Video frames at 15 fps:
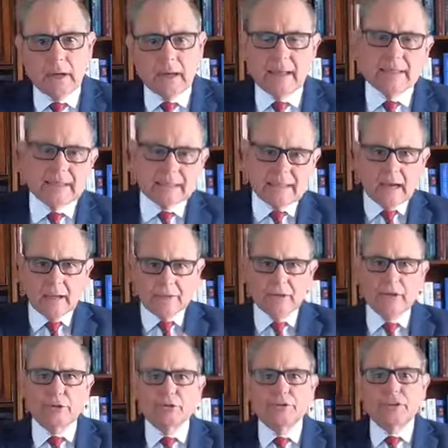and then down
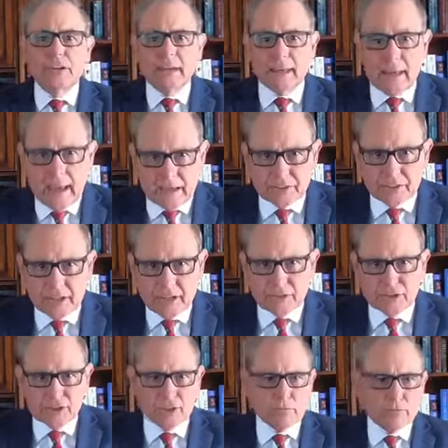there you see a gas
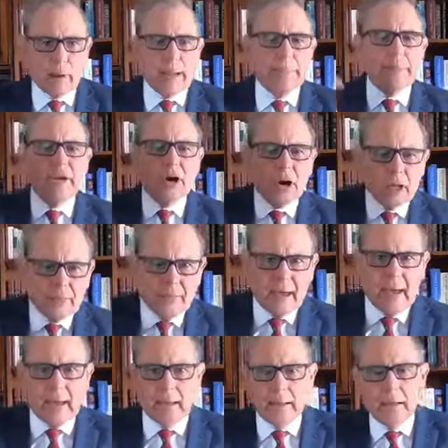station, and right beyond
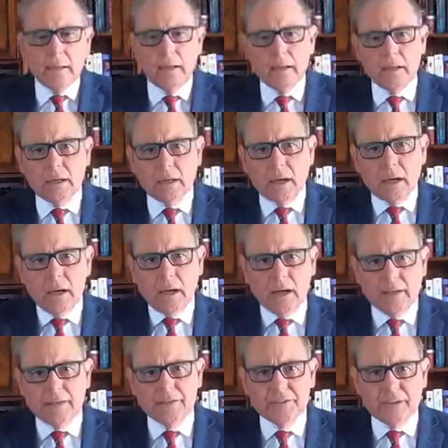that
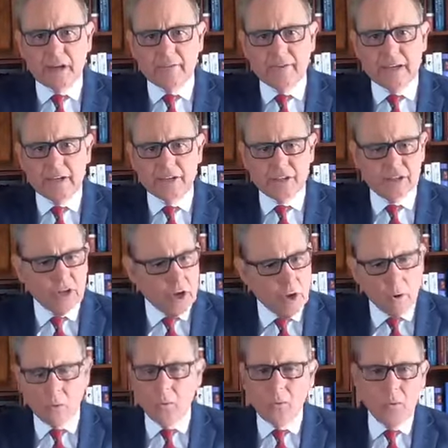is salvation."
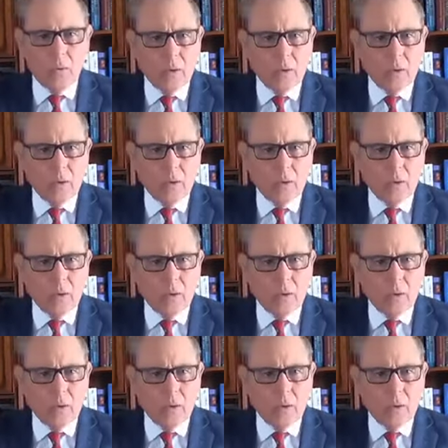No,